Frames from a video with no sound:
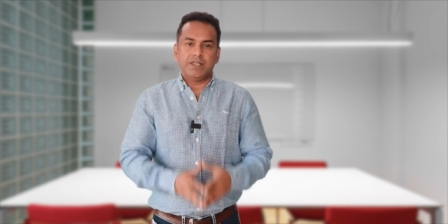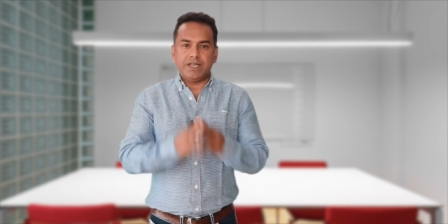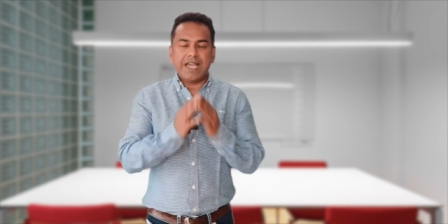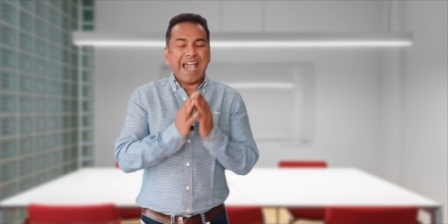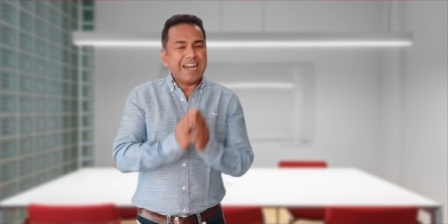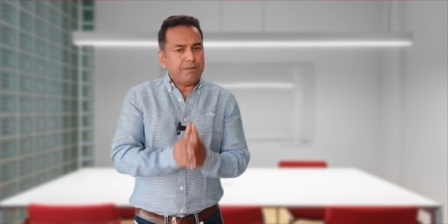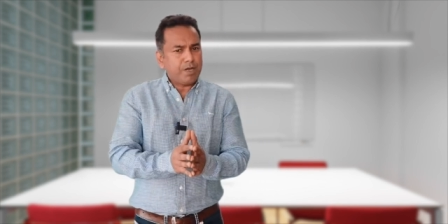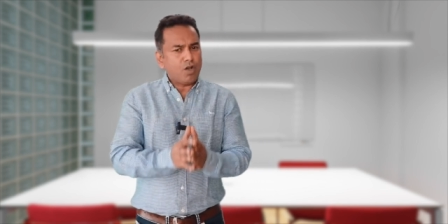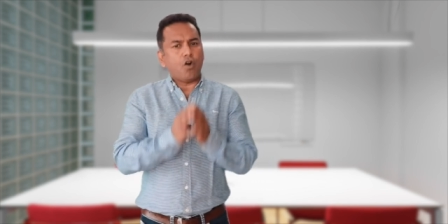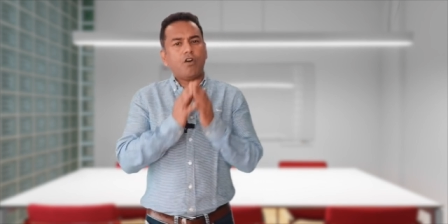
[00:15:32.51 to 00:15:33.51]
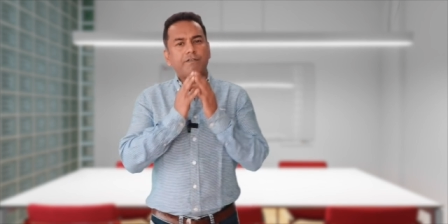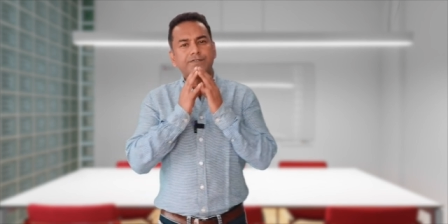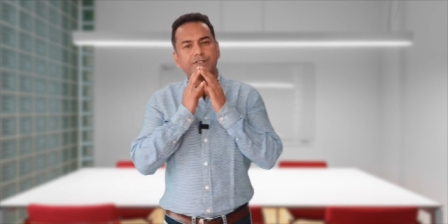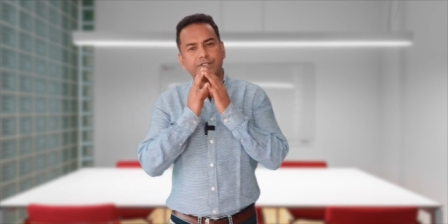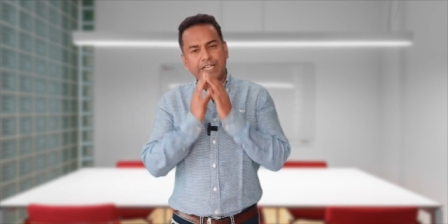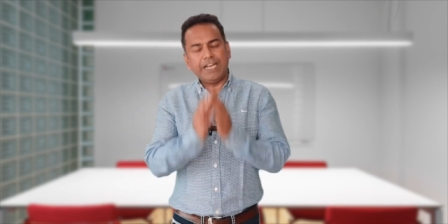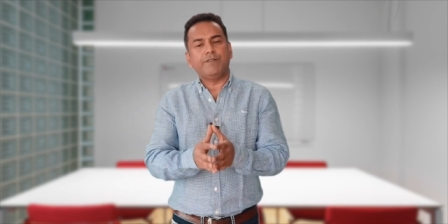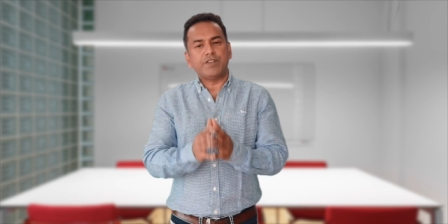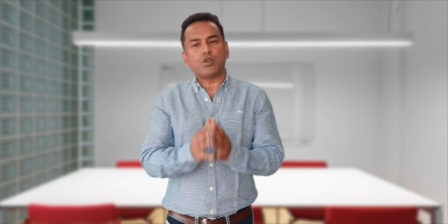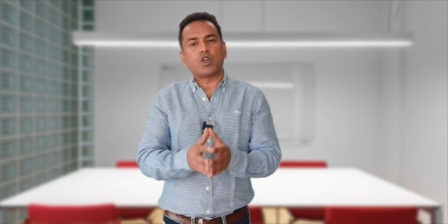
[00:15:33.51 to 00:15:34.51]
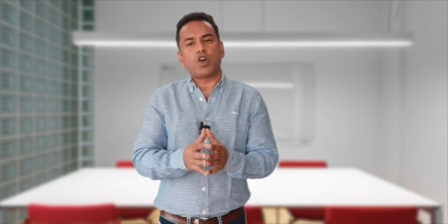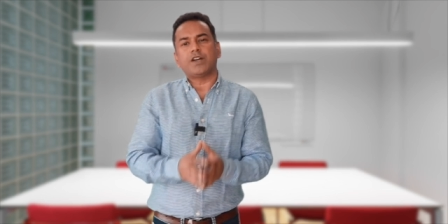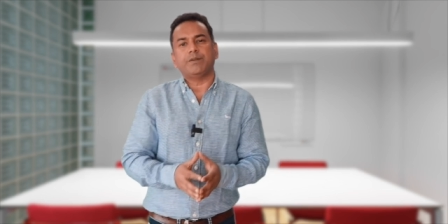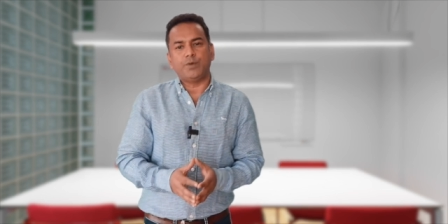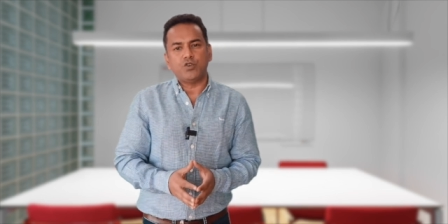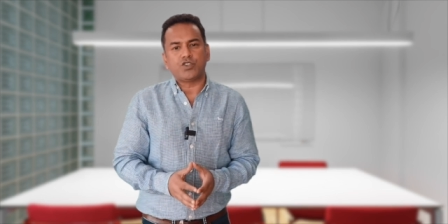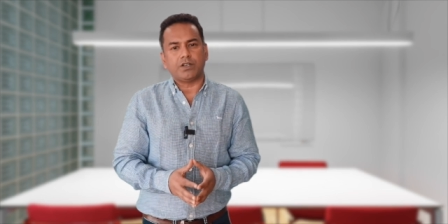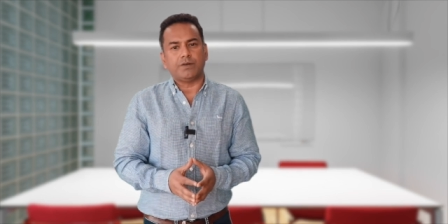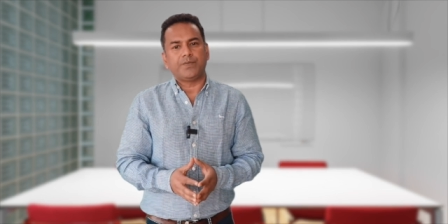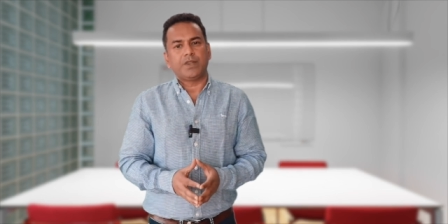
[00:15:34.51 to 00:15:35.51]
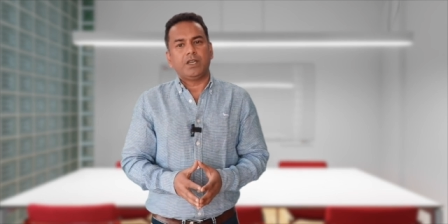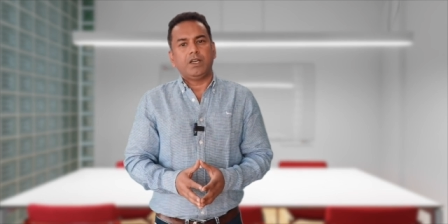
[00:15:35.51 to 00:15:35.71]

The enemy of individual contribution